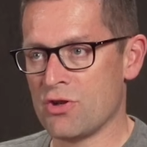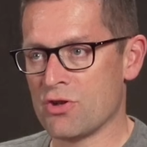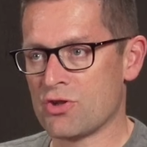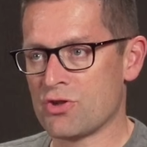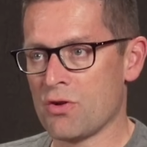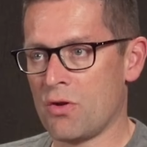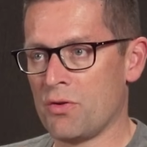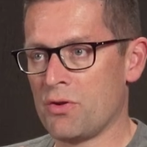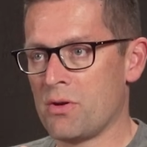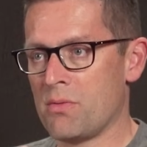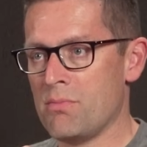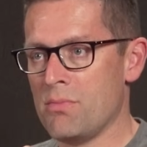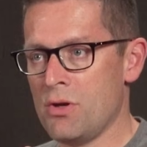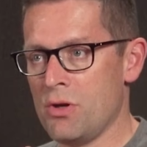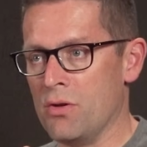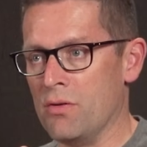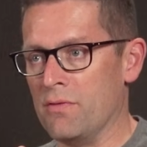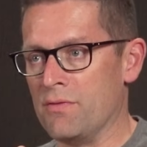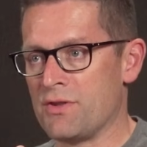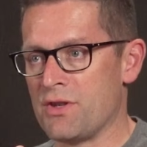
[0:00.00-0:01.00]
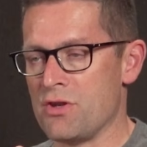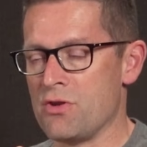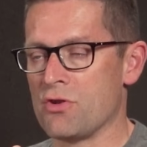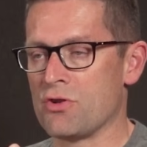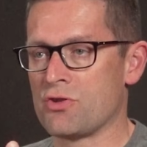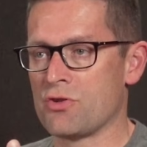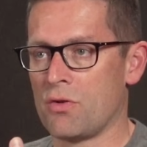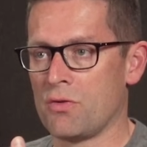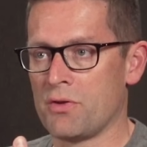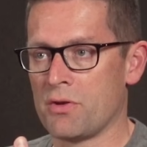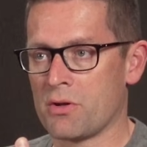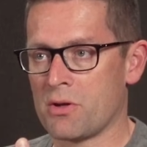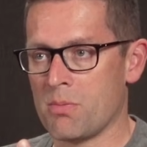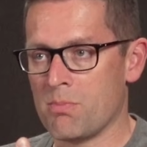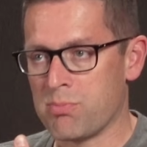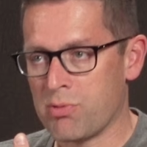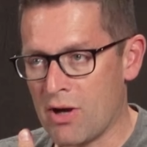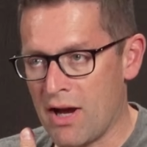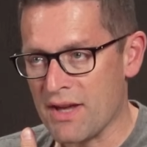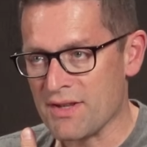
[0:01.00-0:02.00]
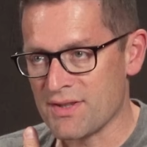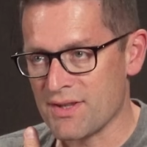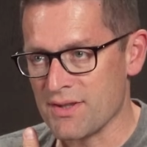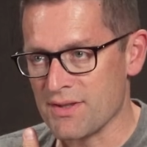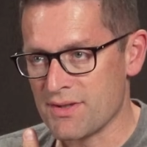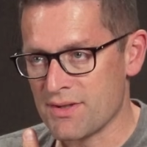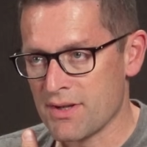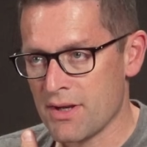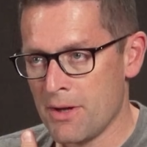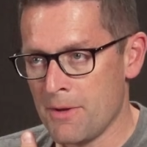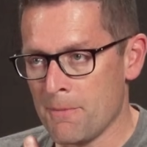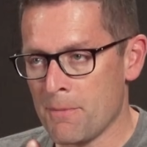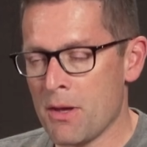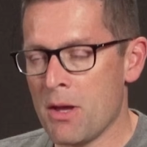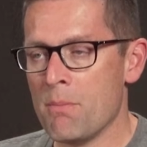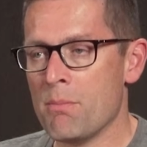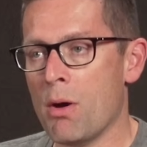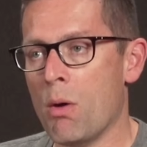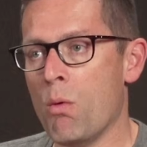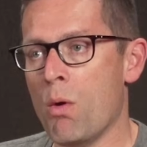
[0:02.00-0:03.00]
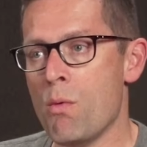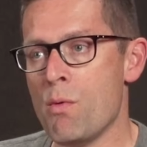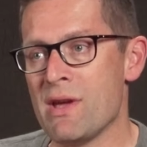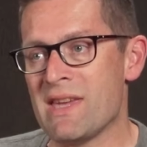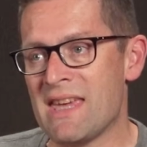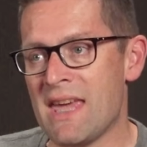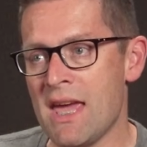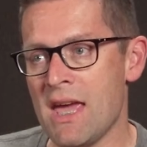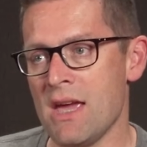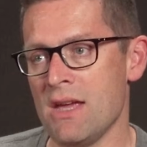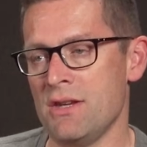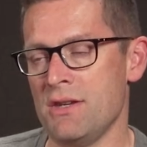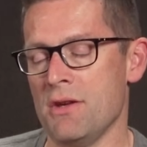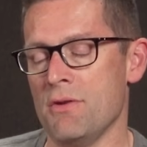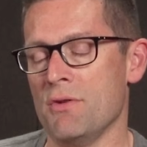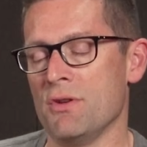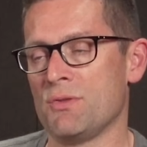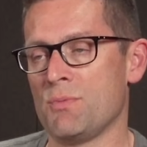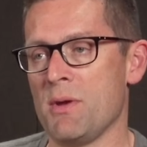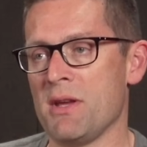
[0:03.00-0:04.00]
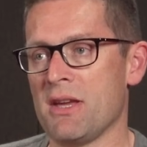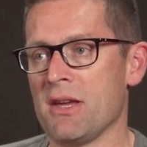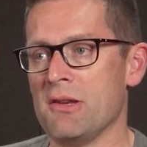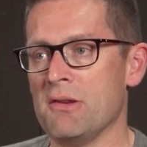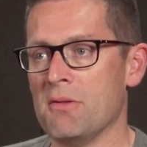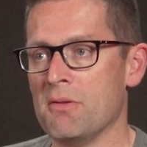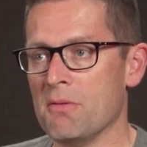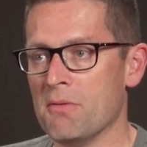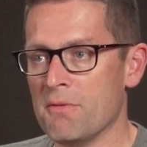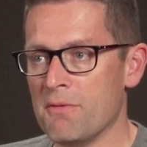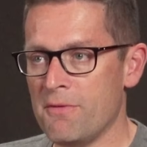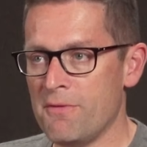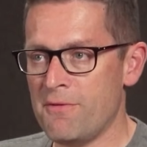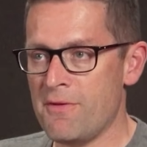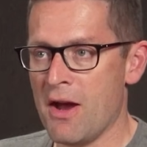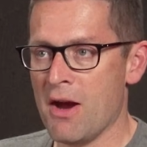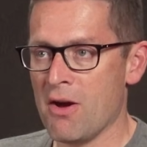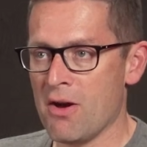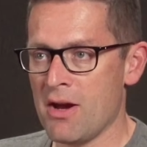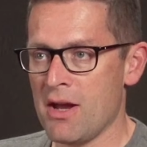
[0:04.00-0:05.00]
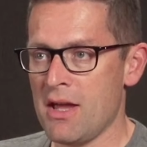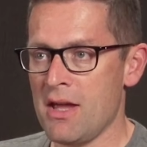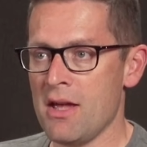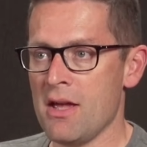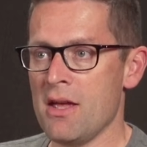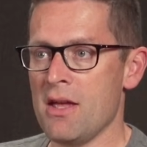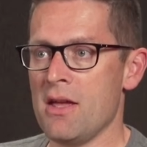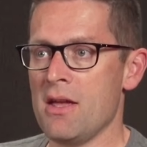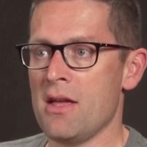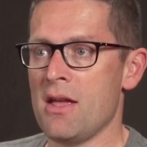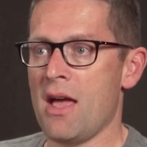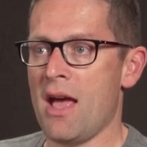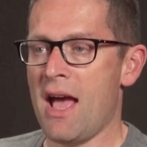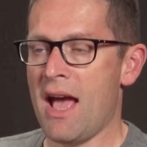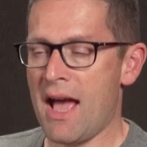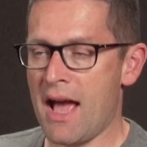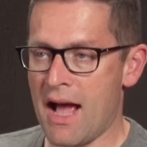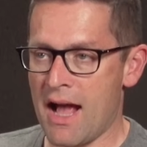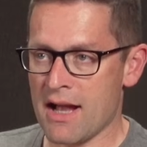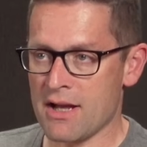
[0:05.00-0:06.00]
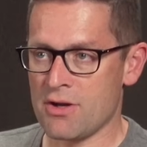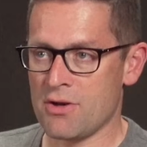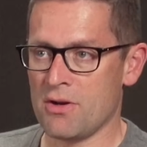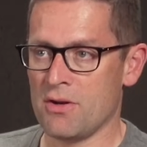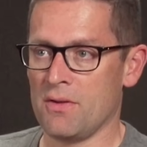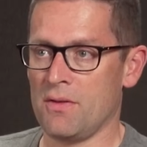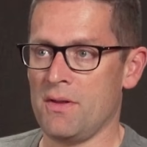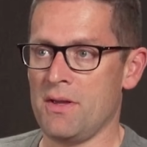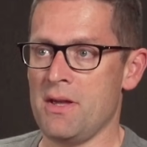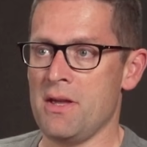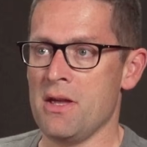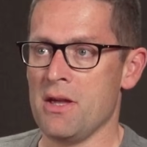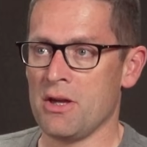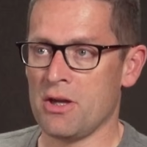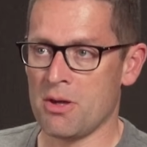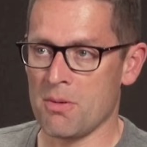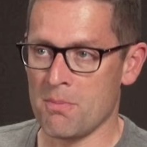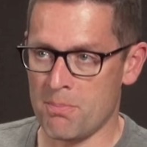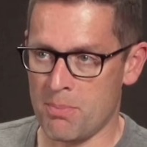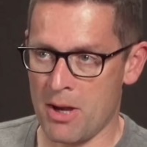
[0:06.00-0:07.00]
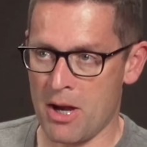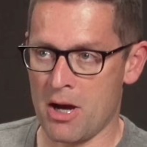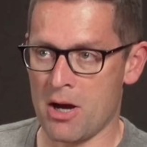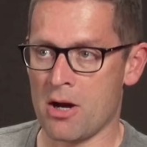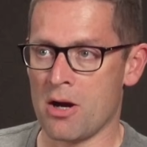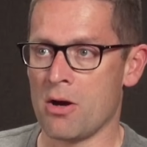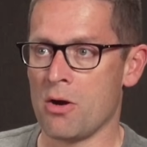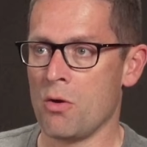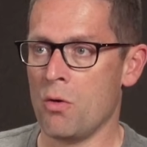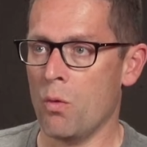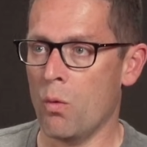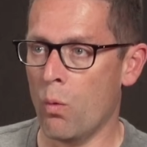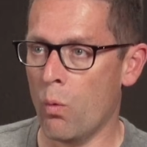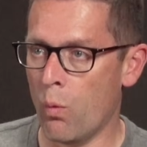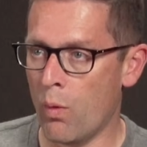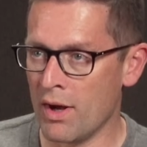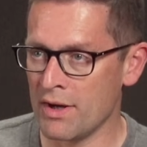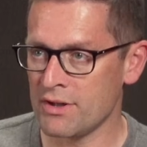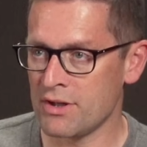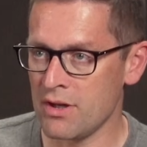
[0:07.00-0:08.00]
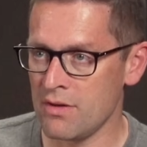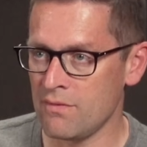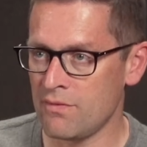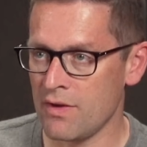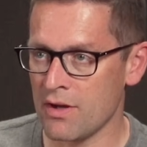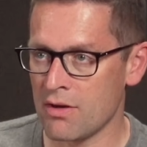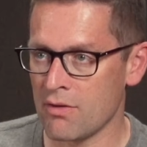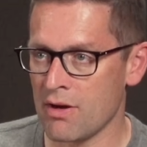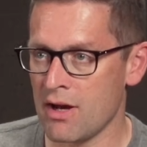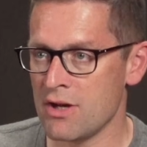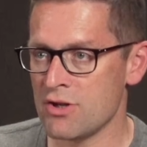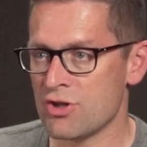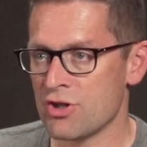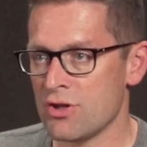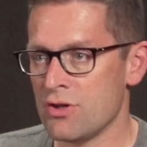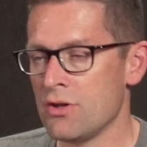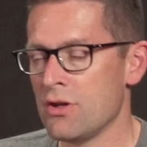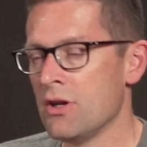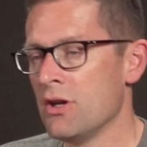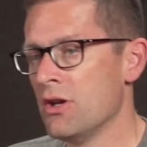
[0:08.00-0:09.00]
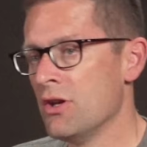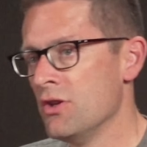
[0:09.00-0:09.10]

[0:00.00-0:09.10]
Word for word: your shoulder moves and your shoulder compresses. But what we can do is we can very accurately compare one configuration